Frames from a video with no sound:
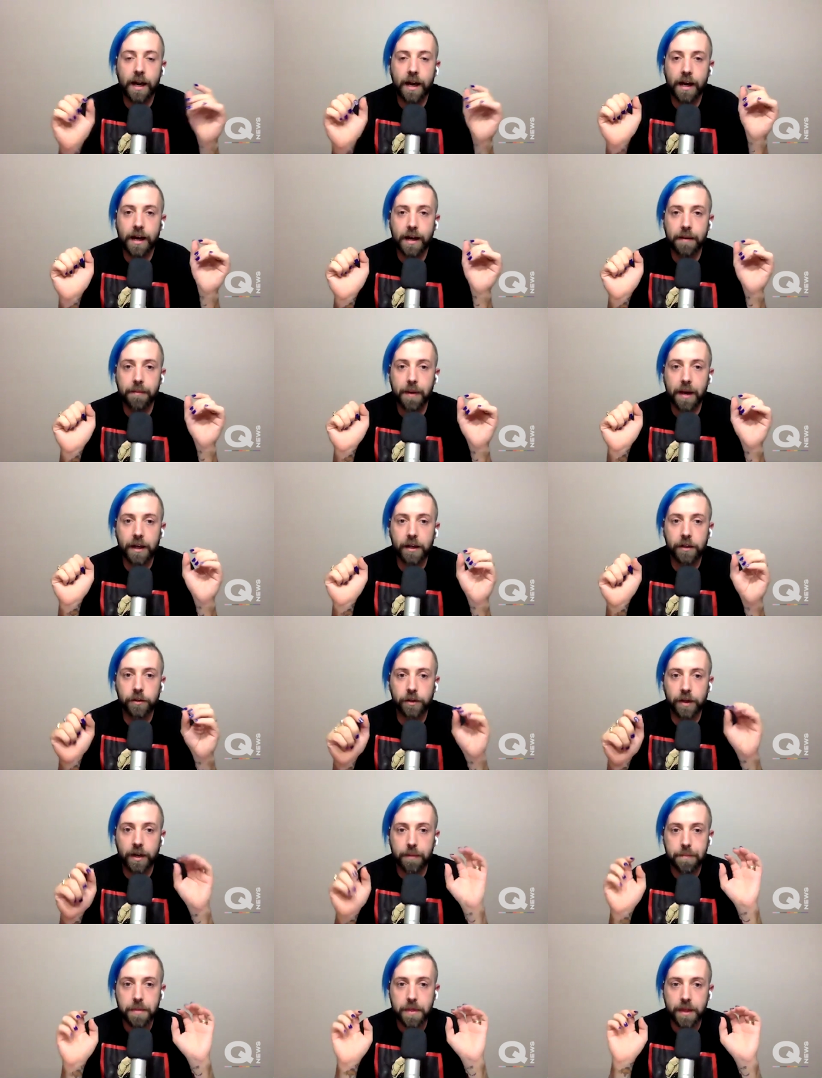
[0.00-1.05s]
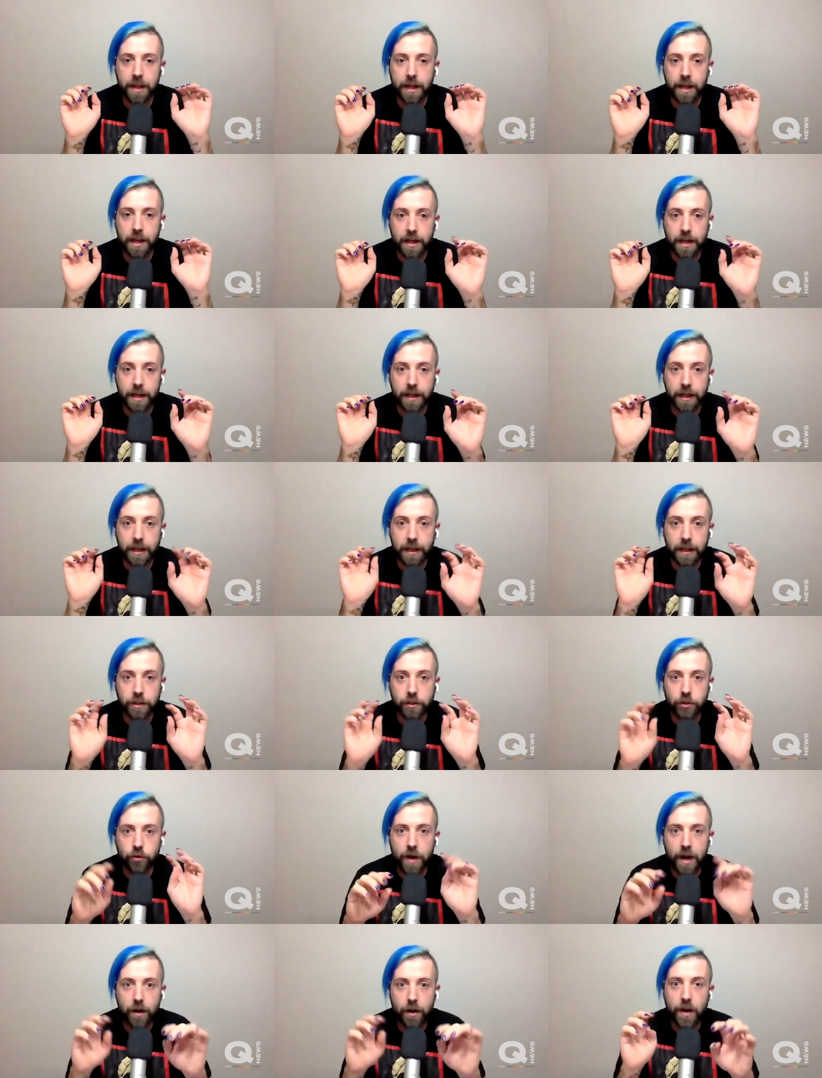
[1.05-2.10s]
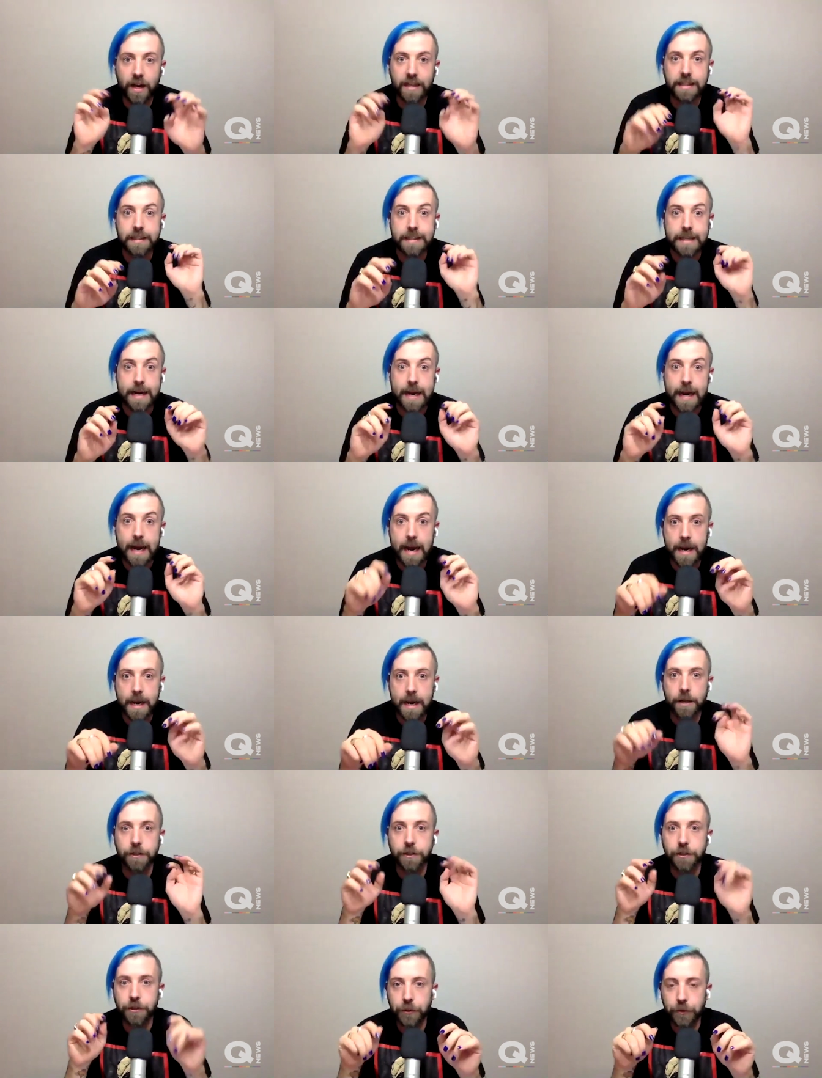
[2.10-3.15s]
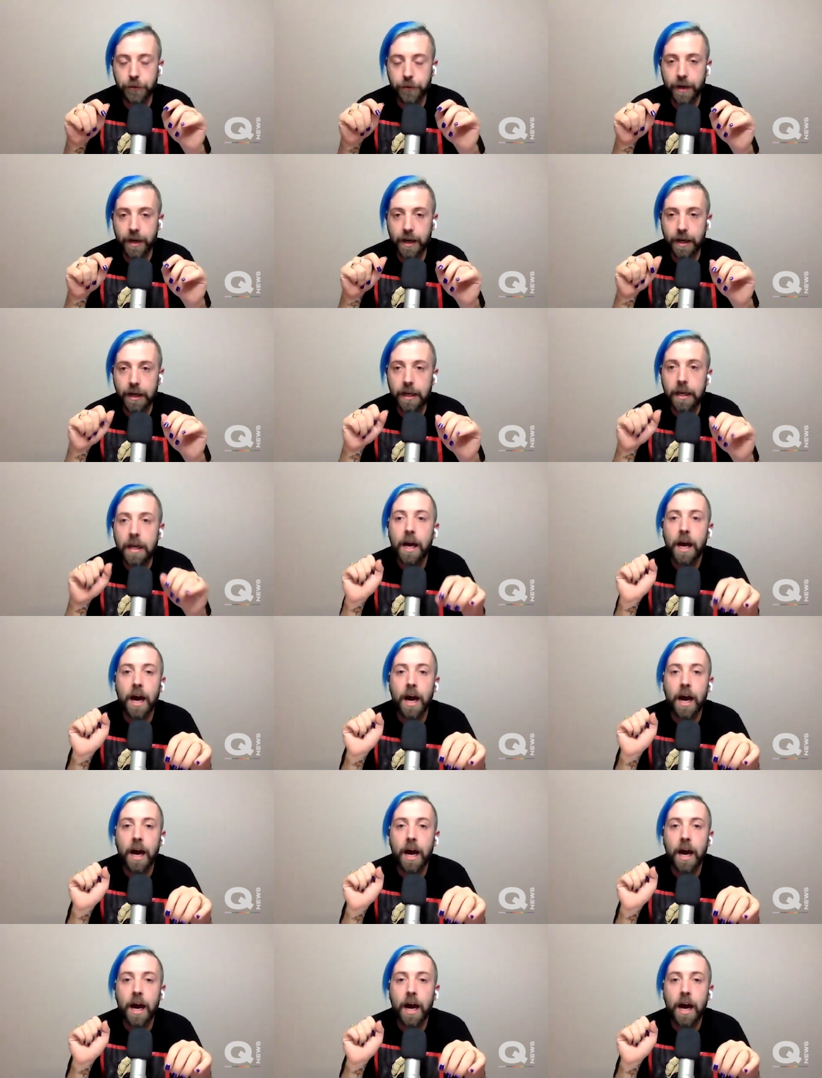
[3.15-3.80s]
and look up the Drag Race Down Under tour,